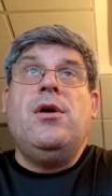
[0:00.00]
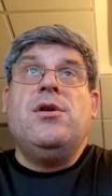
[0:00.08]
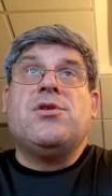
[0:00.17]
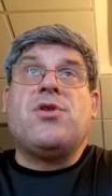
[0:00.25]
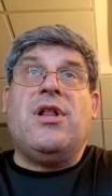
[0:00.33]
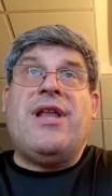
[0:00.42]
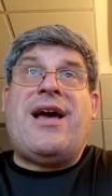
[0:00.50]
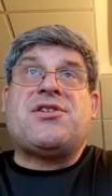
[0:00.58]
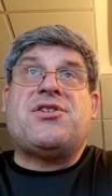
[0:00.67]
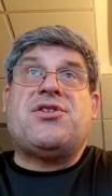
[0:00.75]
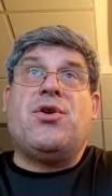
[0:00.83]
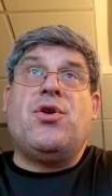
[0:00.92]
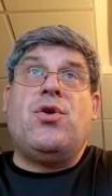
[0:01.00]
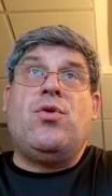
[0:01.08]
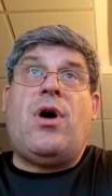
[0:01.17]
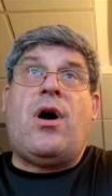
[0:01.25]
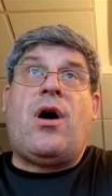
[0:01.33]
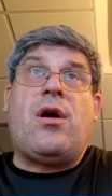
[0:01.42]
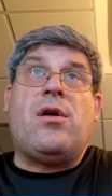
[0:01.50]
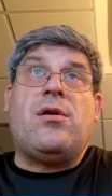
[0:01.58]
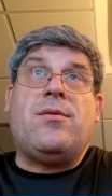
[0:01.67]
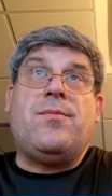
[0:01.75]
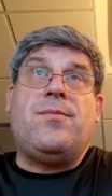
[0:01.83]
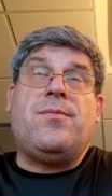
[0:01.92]
So the last two are
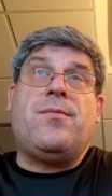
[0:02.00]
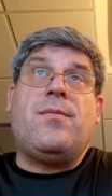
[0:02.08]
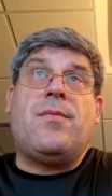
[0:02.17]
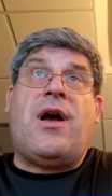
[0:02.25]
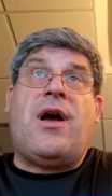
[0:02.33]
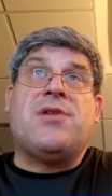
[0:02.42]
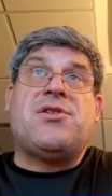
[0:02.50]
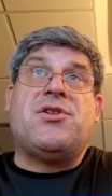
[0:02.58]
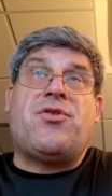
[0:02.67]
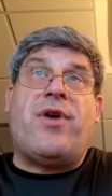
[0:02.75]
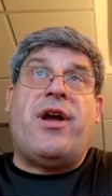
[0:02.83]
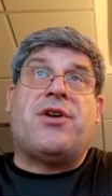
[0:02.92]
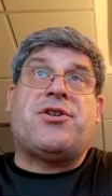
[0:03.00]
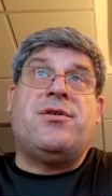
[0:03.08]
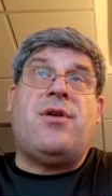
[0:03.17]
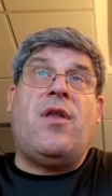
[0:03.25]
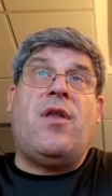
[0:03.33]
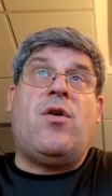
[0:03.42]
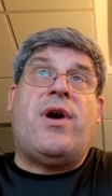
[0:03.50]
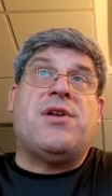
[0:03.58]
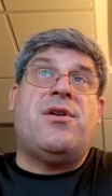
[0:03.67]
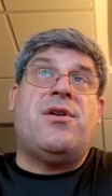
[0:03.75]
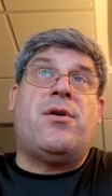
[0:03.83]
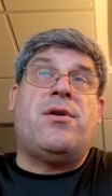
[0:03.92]
concentration,
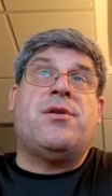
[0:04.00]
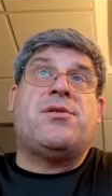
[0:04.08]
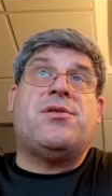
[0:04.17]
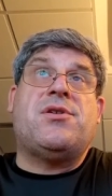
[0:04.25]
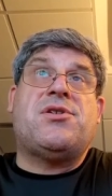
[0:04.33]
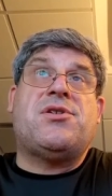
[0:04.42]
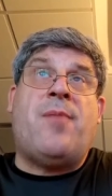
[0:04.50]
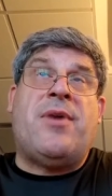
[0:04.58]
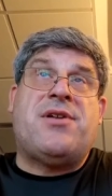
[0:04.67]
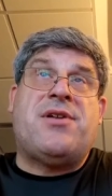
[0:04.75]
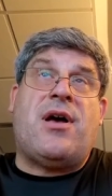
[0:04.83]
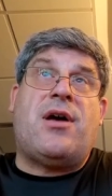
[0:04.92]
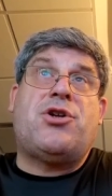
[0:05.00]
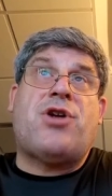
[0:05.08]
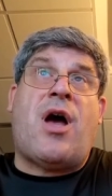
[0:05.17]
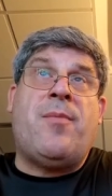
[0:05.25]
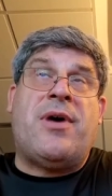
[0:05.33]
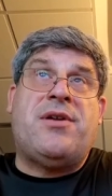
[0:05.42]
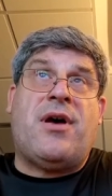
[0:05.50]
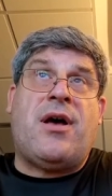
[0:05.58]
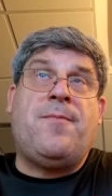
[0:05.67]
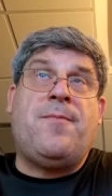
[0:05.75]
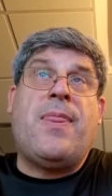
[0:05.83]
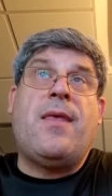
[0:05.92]
otherwise known as samatha,
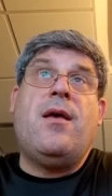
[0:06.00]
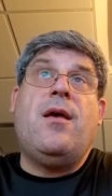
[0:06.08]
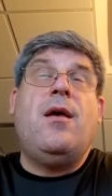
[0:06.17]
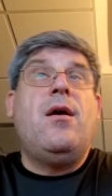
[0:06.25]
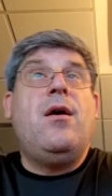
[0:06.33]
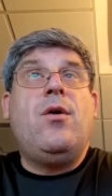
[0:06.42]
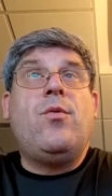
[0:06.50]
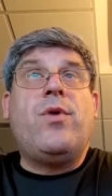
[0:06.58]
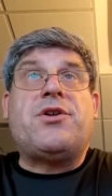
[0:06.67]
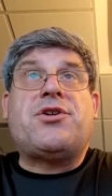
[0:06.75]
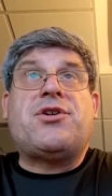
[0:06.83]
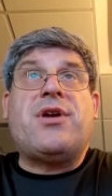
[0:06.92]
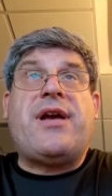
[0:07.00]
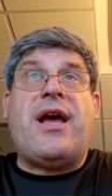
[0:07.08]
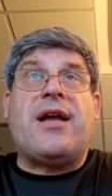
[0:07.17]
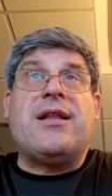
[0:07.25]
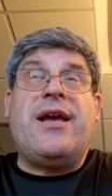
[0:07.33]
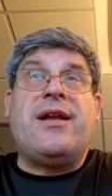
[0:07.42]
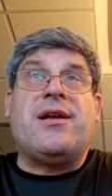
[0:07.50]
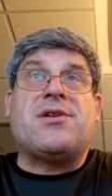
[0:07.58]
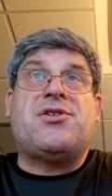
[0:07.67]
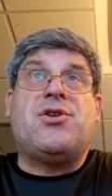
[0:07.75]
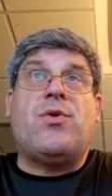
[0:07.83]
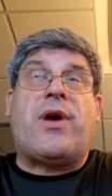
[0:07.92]
shamatha, which can lead
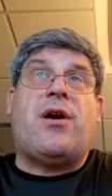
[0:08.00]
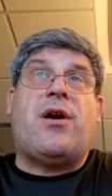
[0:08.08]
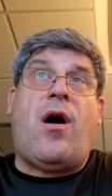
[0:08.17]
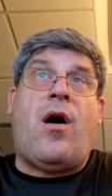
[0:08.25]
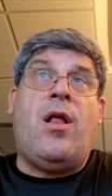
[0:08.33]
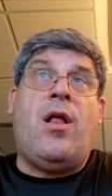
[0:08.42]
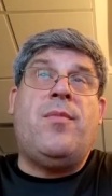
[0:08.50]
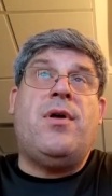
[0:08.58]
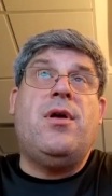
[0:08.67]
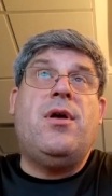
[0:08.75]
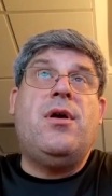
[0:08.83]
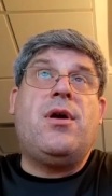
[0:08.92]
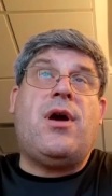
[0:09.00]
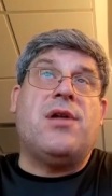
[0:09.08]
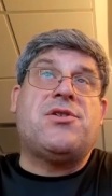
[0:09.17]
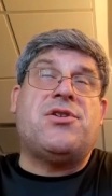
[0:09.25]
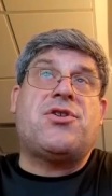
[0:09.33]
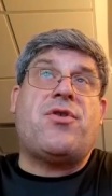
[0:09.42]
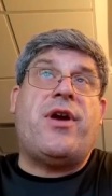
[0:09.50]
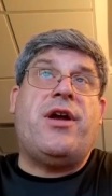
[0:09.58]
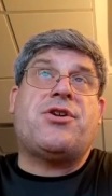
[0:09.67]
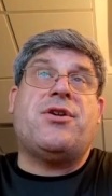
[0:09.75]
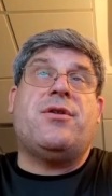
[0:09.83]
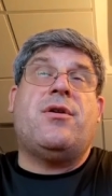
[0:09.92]
us to a calm
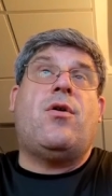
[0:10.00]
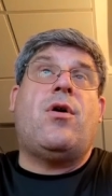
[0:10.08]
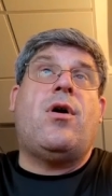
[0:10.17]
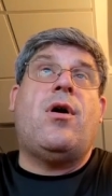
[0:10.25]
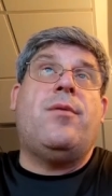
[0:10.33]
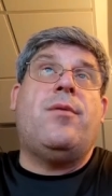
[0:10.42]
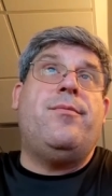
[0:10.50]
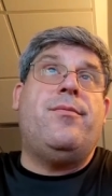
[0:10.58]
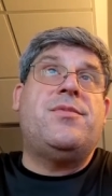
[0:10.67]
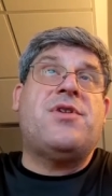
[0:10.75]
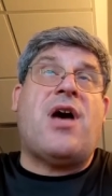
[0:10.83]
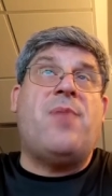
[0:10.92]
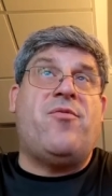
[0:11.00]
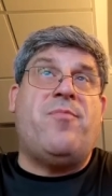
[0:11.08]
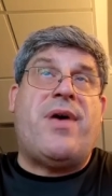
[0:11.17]
concentration or uh, type of